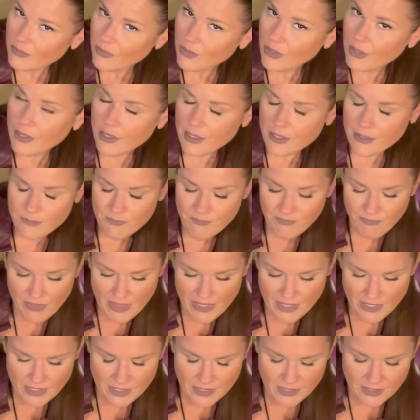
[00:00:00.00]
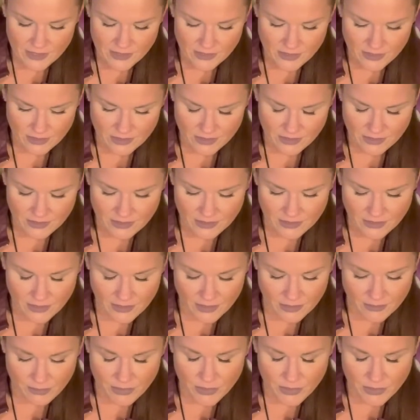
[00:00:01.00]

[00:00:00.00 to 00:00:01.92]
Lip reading: Okay? So, yeah.